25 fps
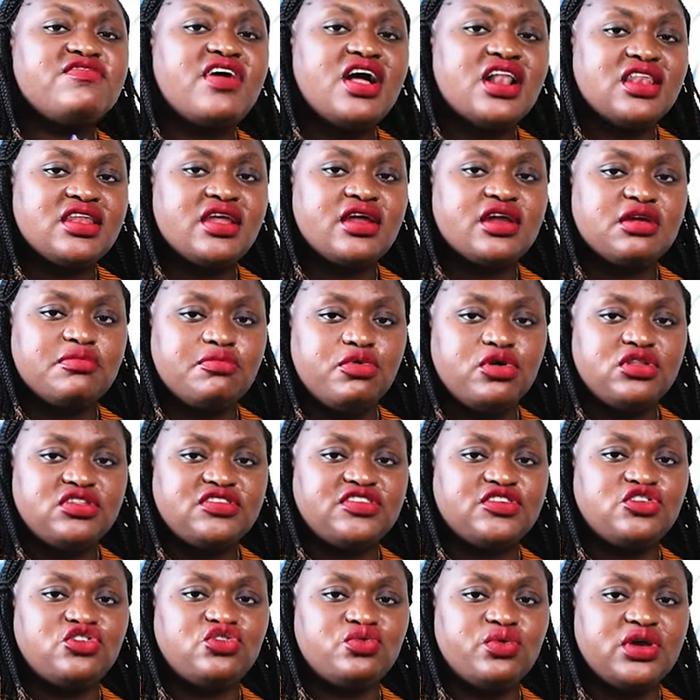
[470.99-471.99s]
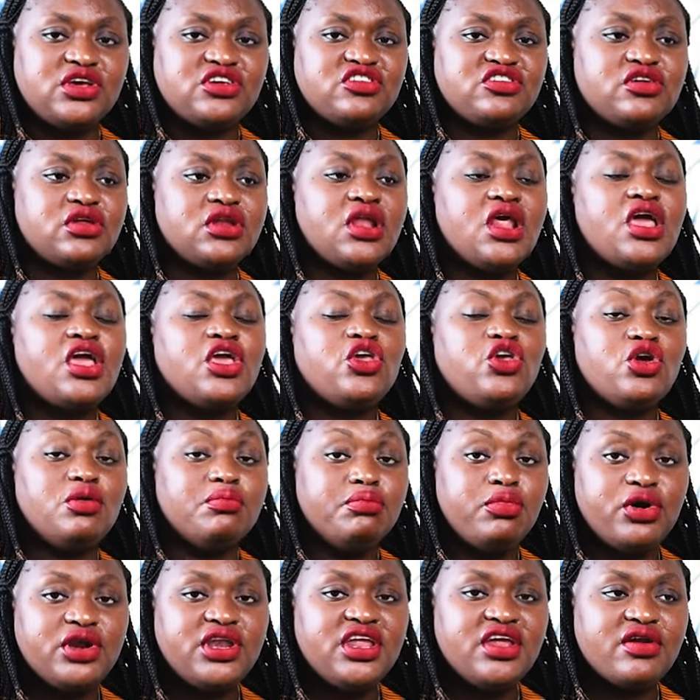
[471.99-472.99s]
vulnerable situation, your
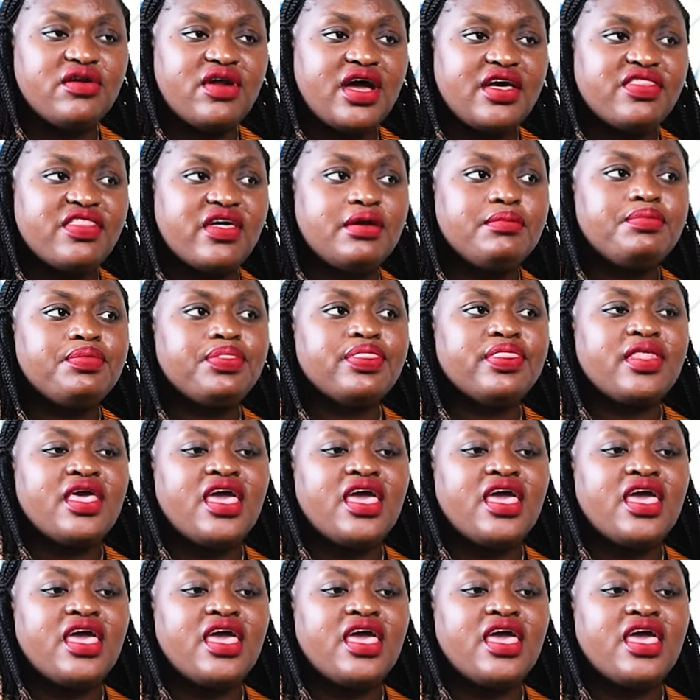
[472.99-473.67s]
body rather,